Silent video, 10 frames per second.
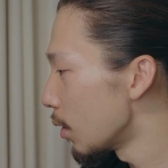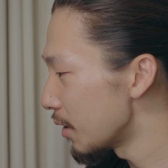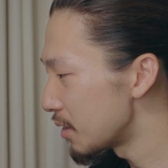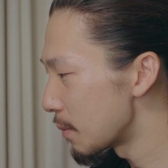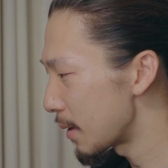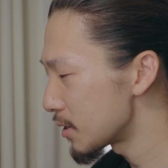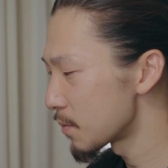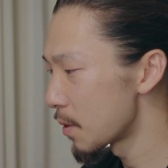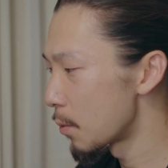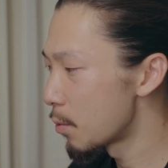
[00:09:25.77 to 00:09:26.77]
Well, it depends
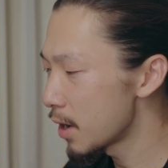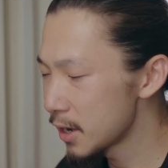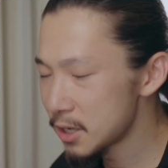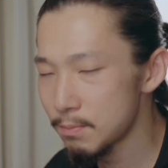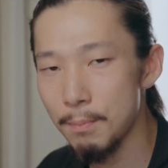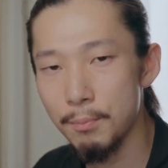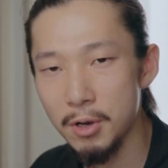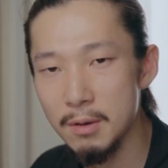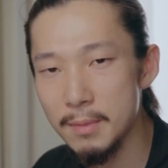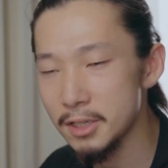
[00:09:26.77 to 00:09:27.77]
on the race, but
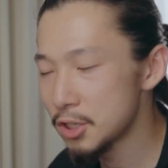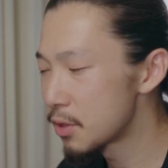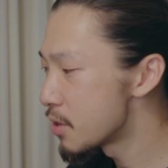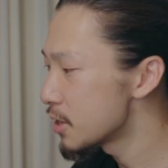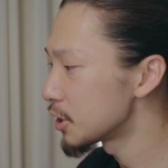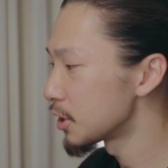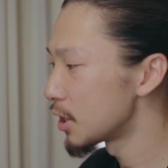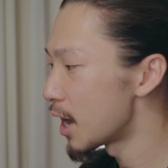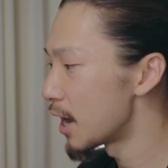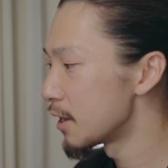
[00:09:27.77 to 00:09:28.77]
pretty much this
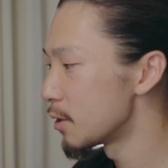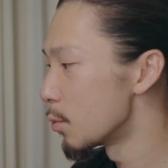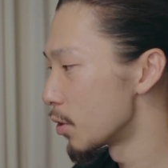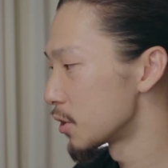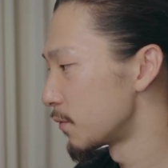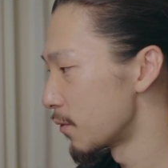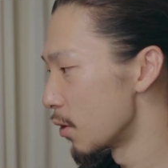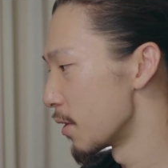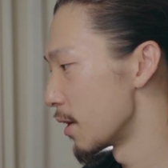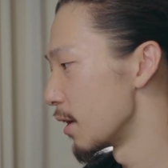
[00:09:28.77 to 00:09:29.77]
line works
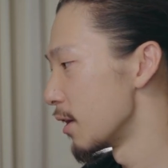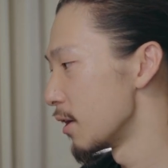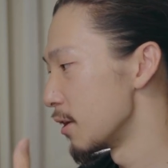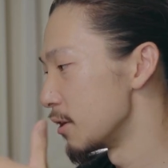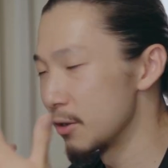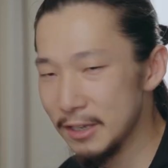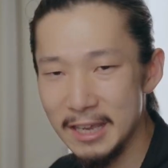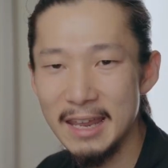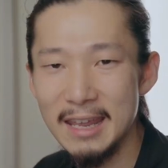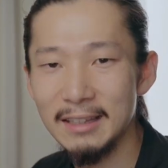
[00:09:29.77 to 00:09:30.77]
for the, you know,
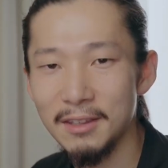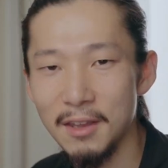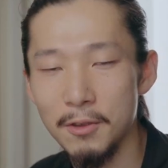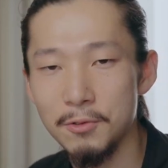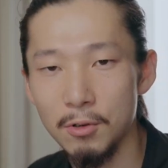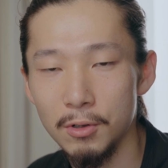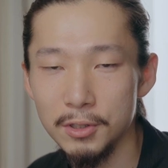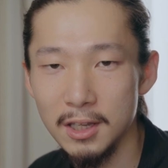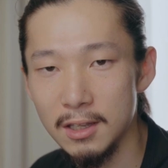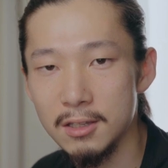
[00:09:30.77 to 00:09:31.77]
getting the natural
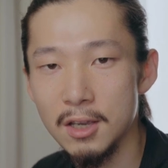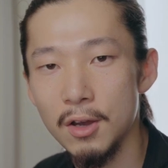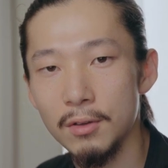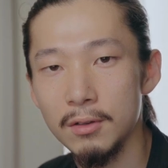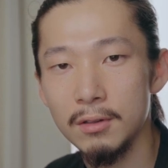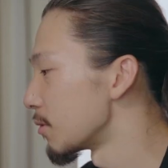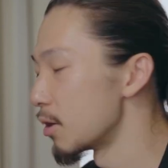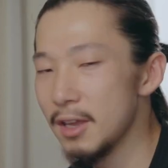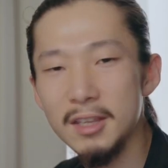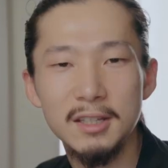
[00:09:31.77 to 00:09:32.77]
skin tone. You
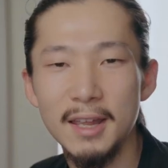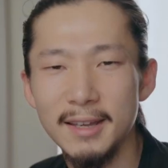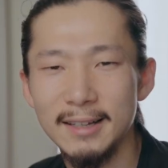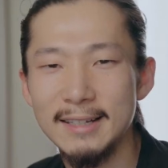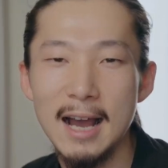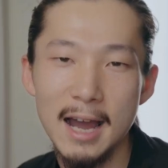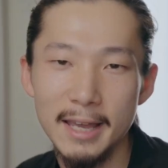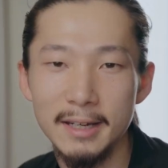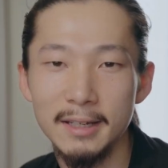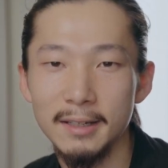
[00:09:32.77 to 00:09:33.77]
know, it's like a guide.